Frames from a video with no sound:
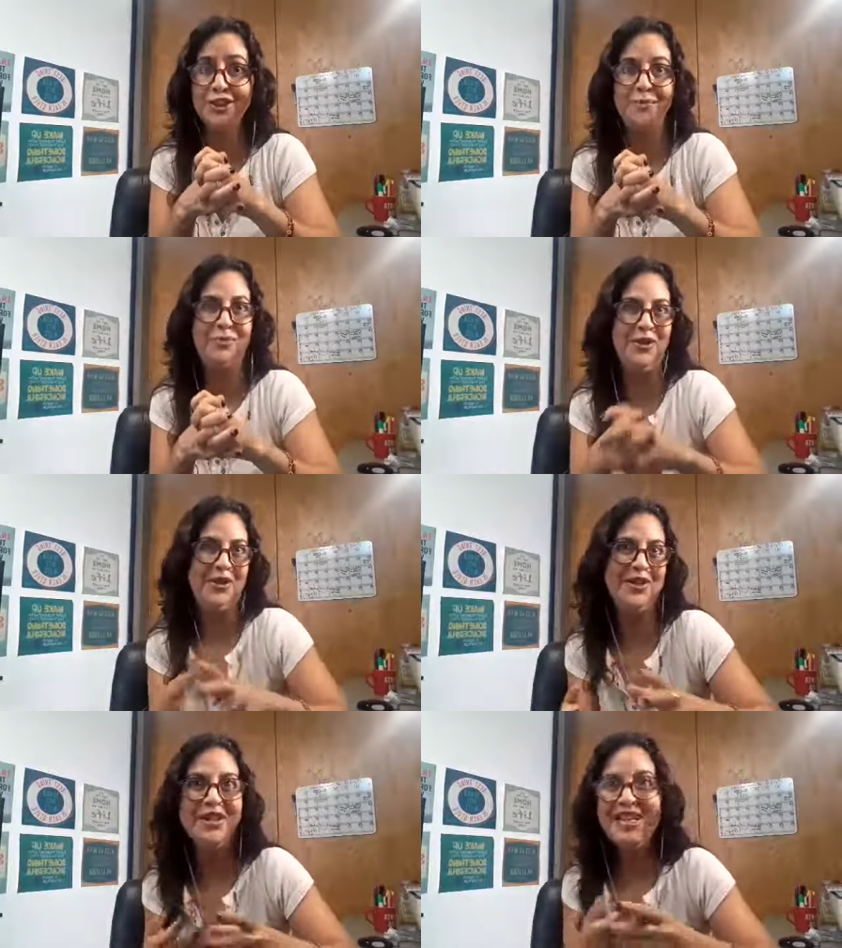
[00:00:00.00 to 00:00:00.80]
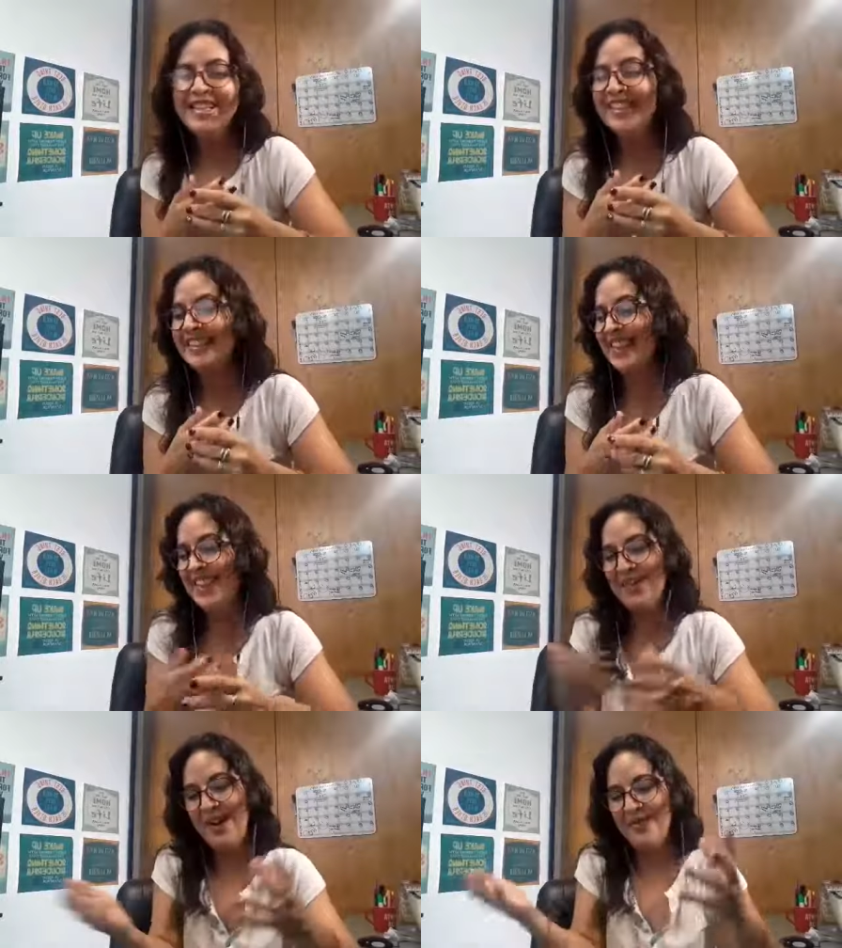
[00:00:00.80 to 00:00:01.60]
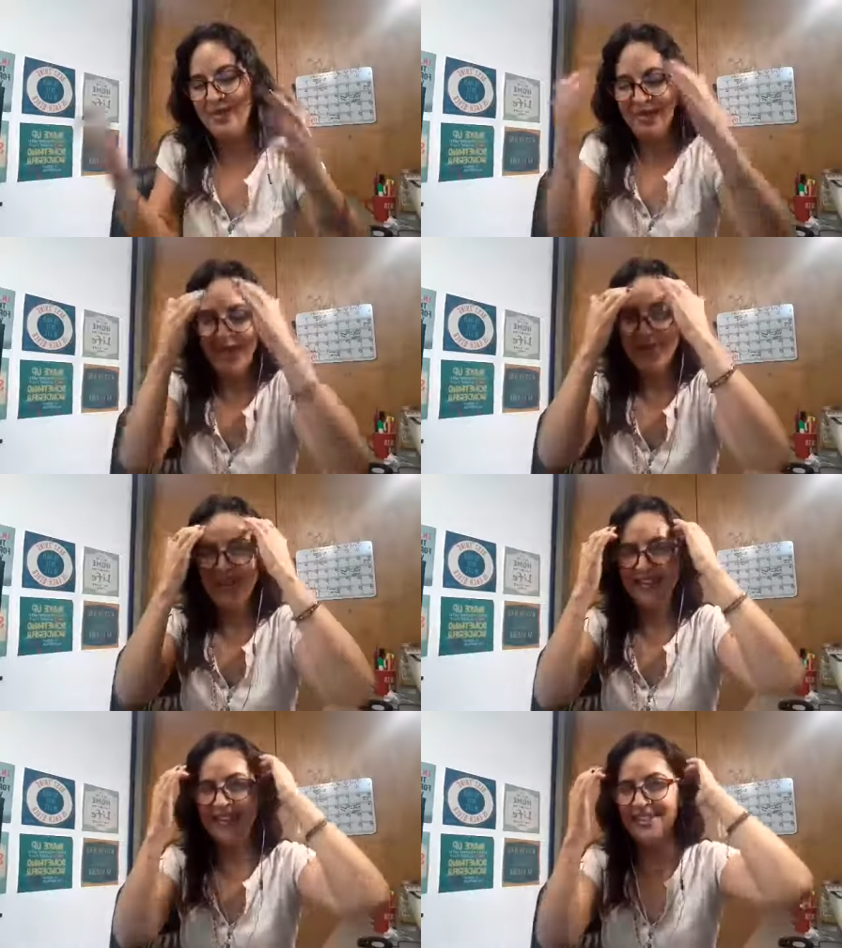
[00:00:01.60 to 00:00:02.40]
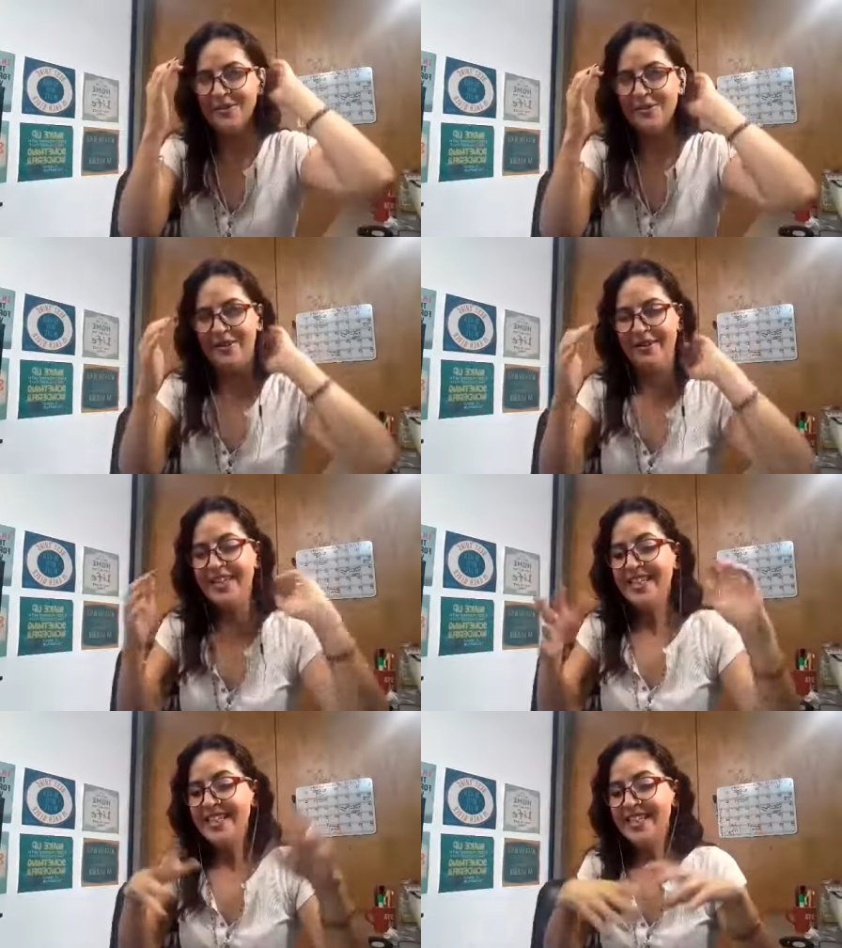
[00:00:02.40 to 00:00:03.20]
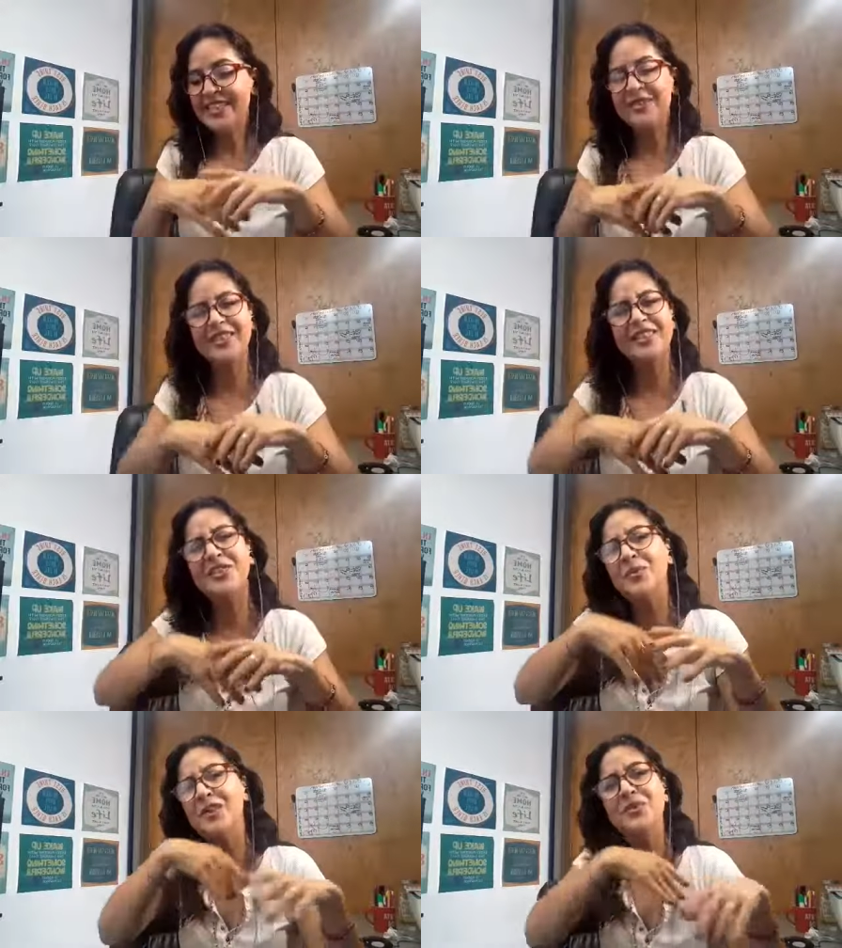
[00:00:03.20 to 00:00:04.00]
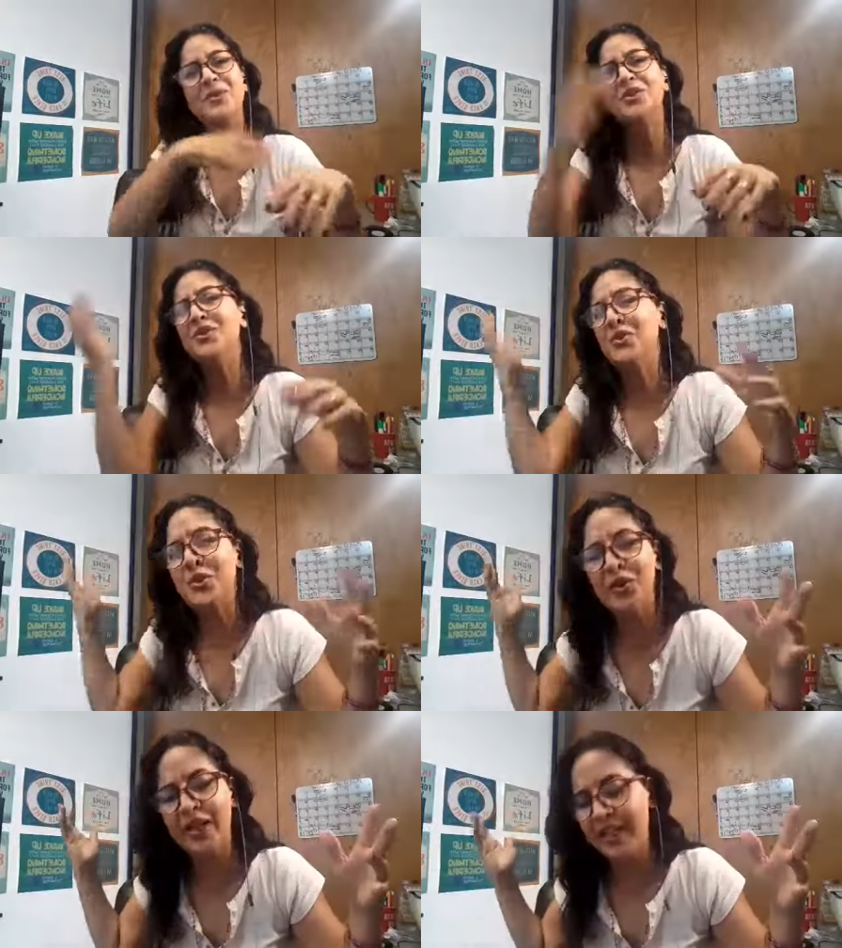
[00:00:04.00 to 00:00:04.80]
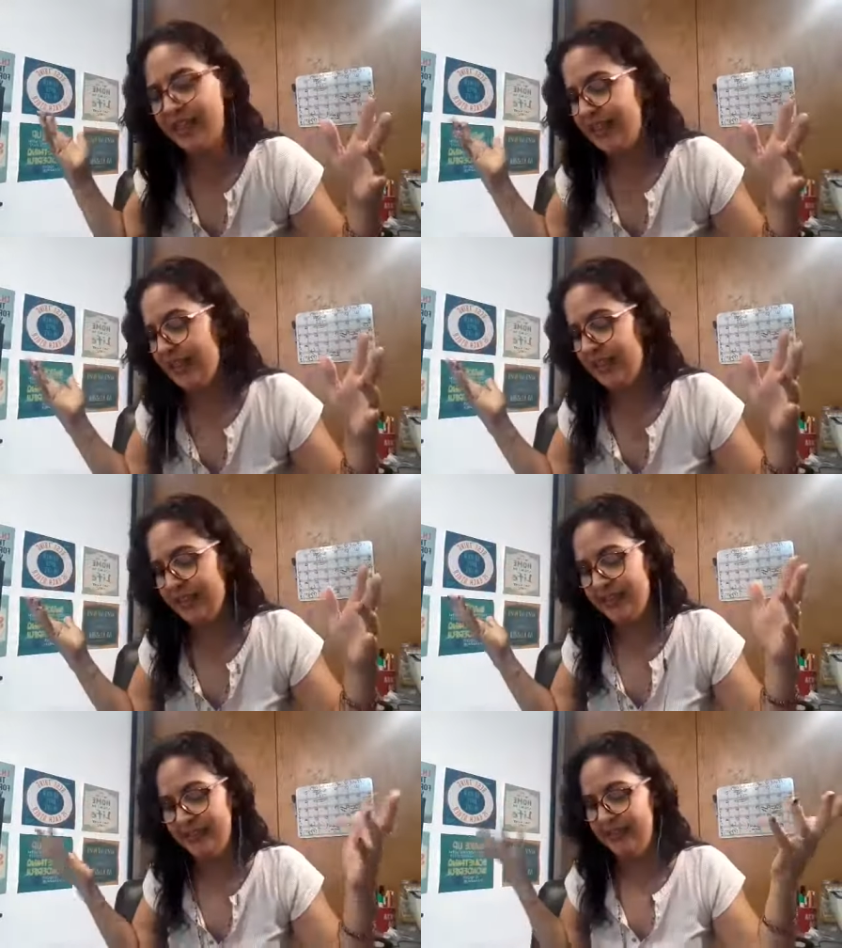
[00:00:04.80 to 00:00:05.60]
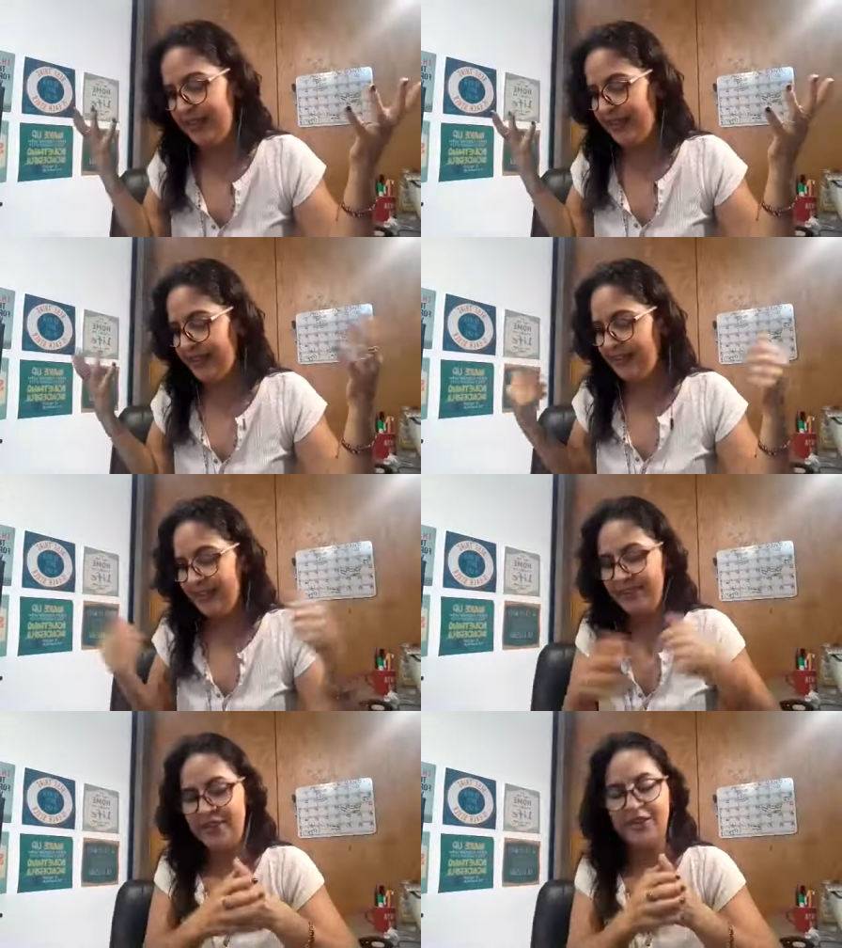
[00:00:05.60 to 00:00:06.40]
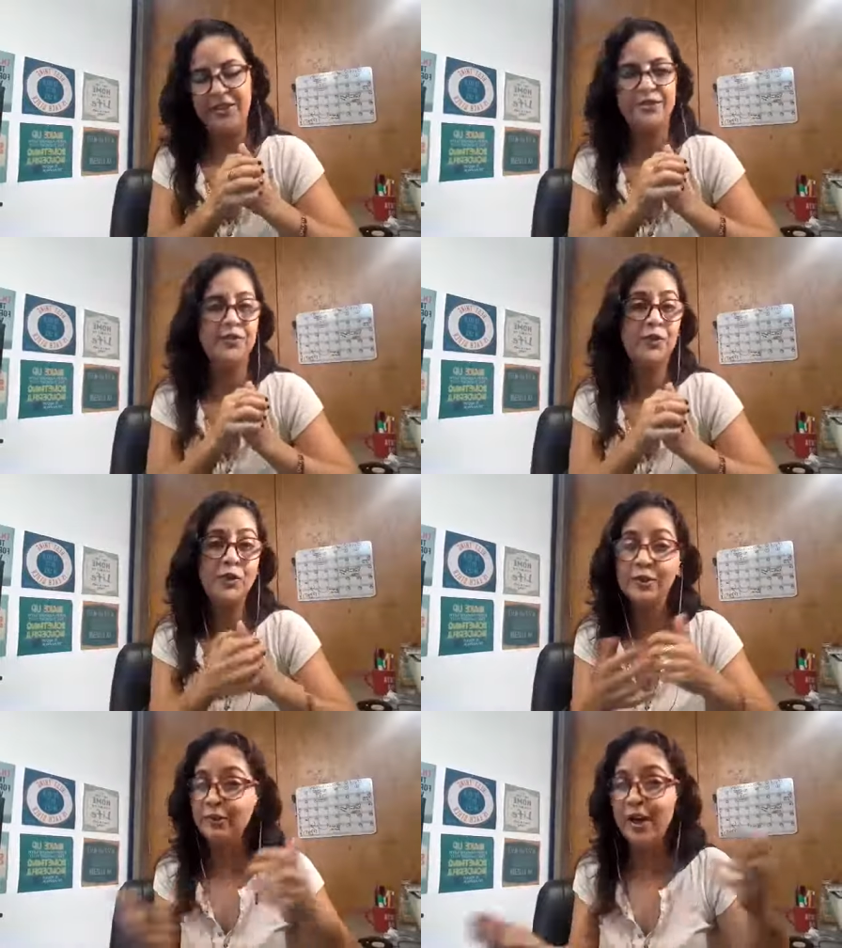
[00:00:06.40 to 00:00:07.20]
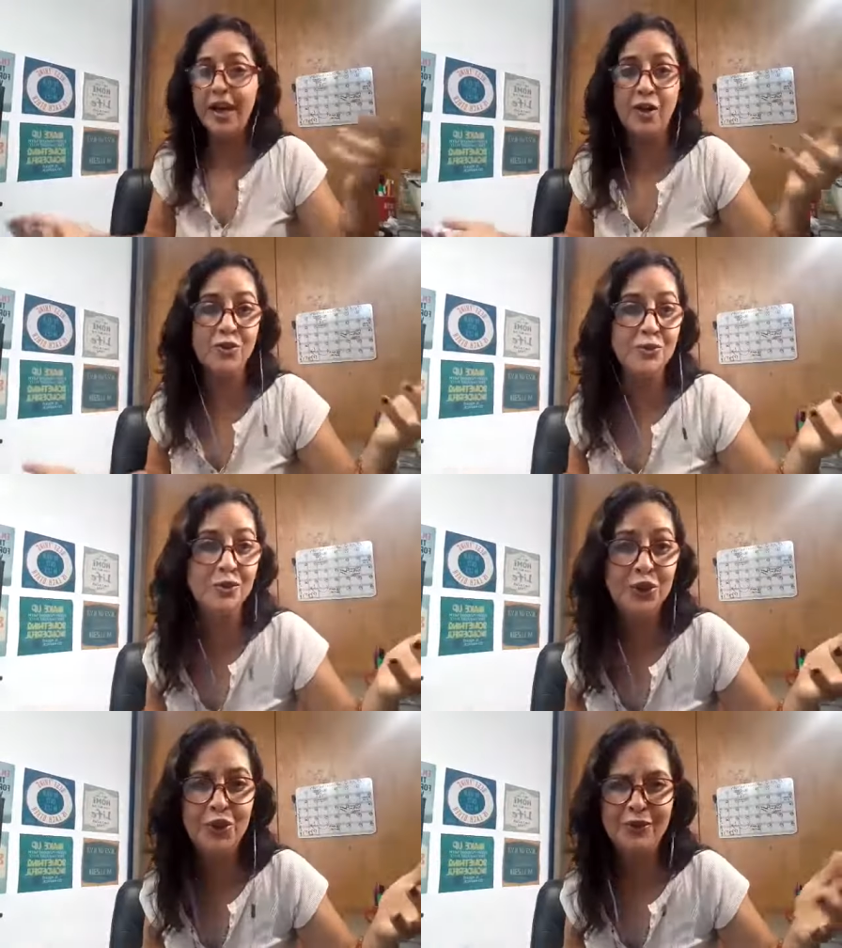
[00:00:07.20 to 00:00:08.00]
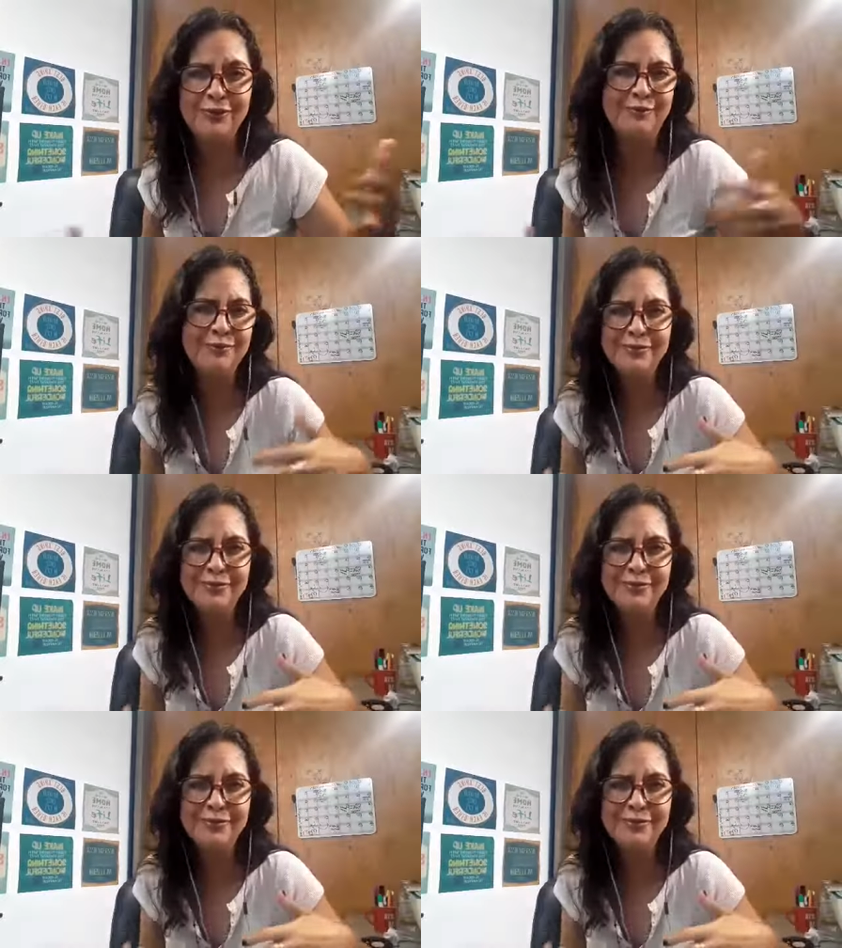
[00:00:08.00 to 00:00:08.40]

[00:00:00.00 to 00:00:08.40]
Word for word: disappear. And say, no, I will, I will not, don't worry. So I just went to a store and, and, and just fool around, you know,